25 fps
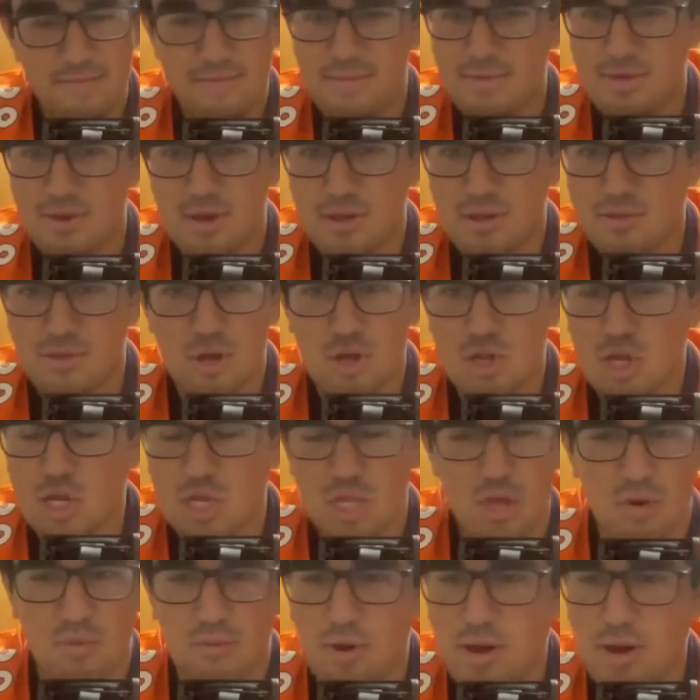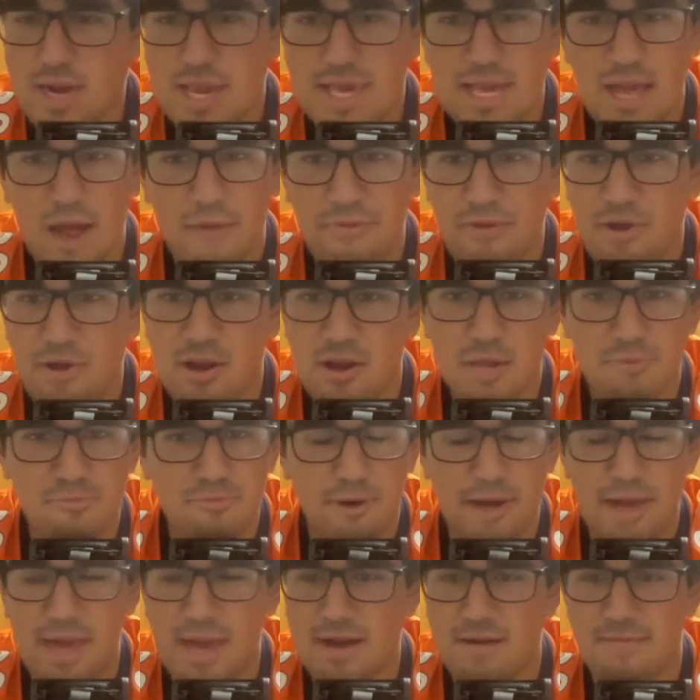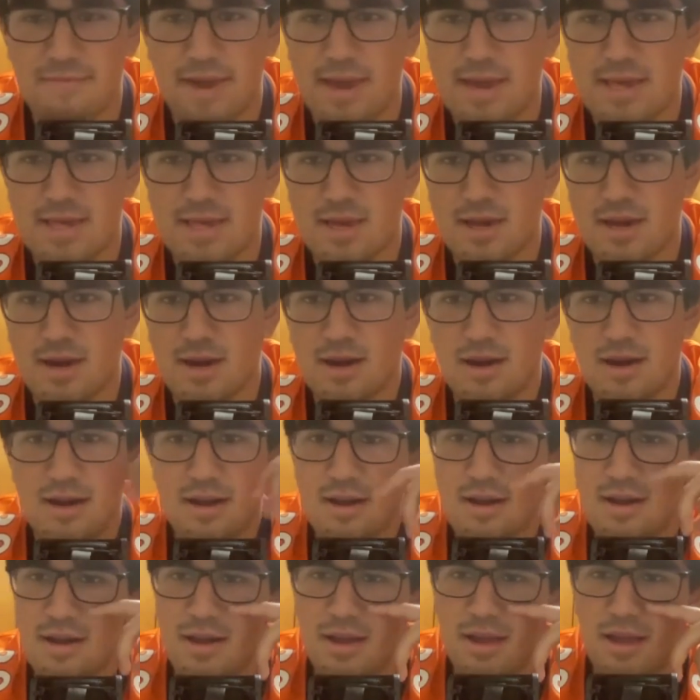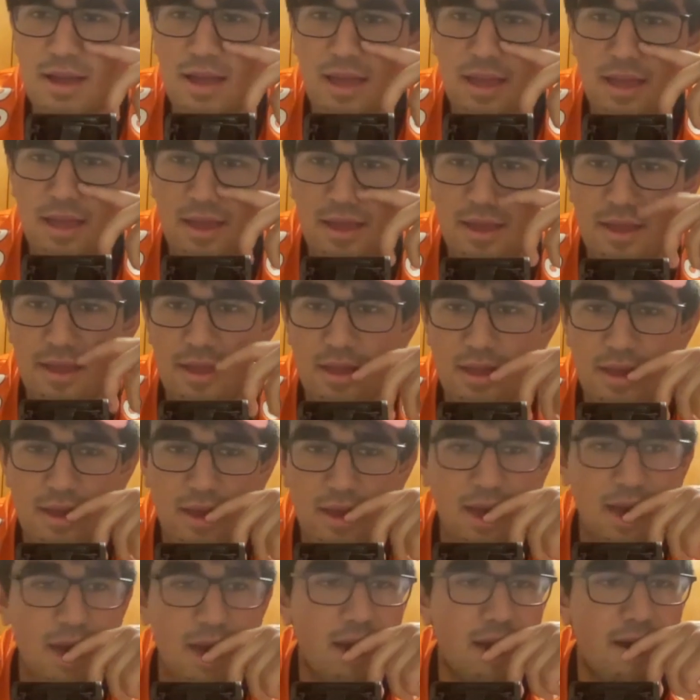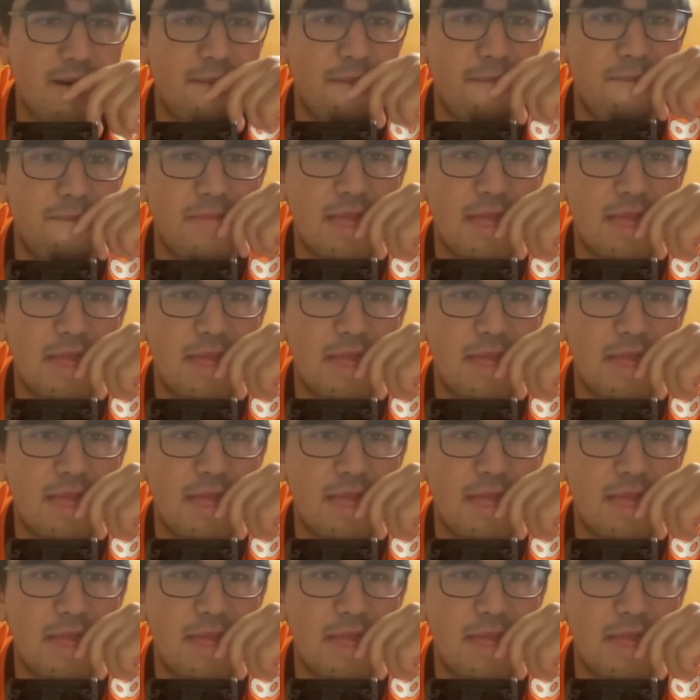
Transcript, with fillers: There's, there's just the rookies out there are just playing amazing. Yeah, yeah.